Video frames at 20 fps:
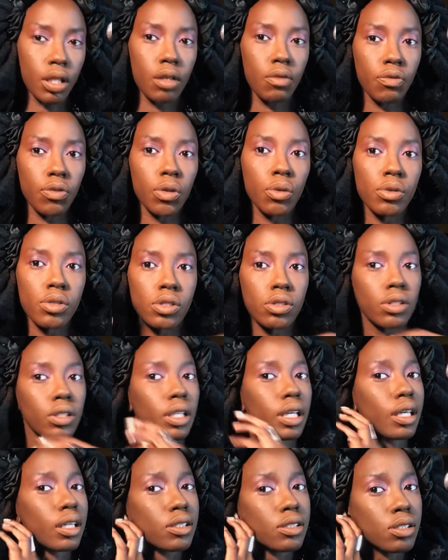influencer
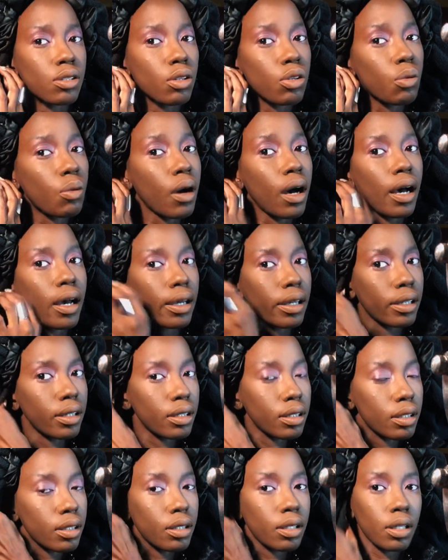thing, and so do
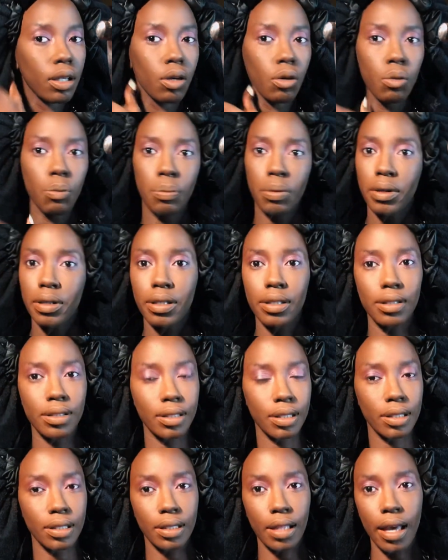I, you know, but
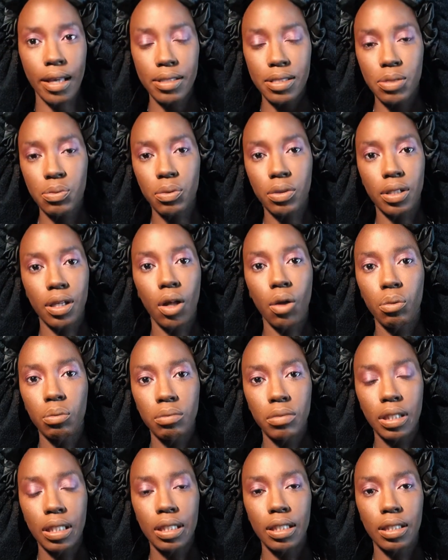that's what
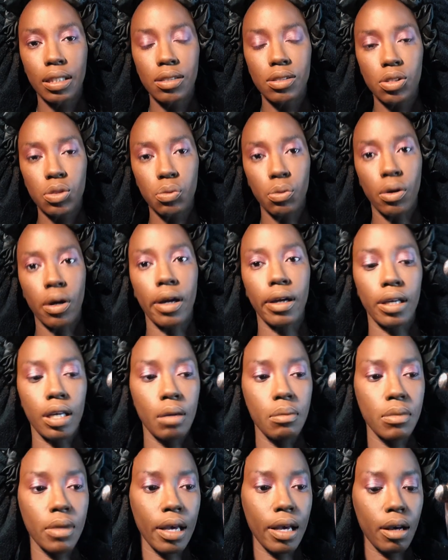helped me get to where I
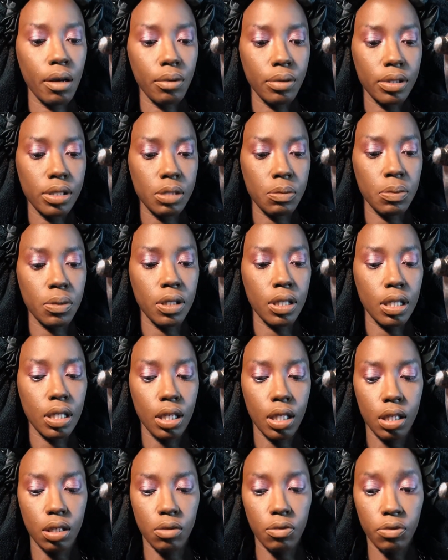am now, as
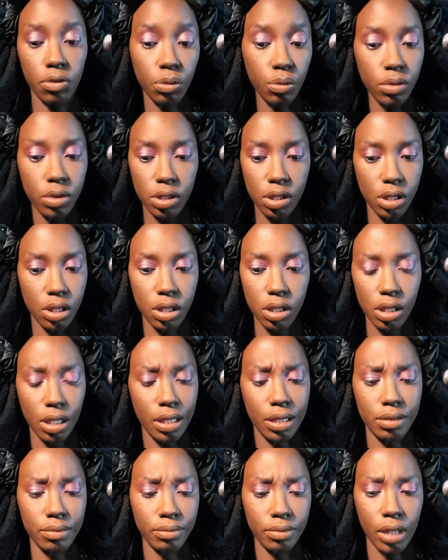being an influencer.
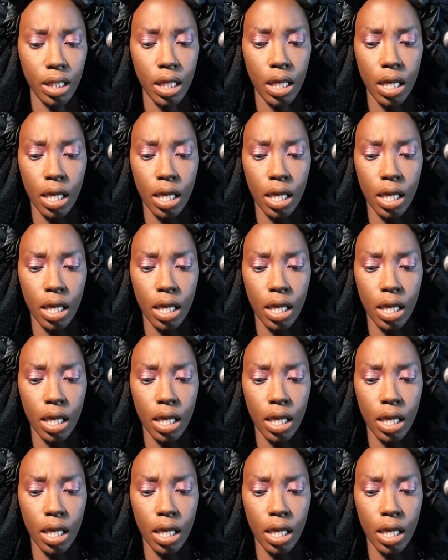And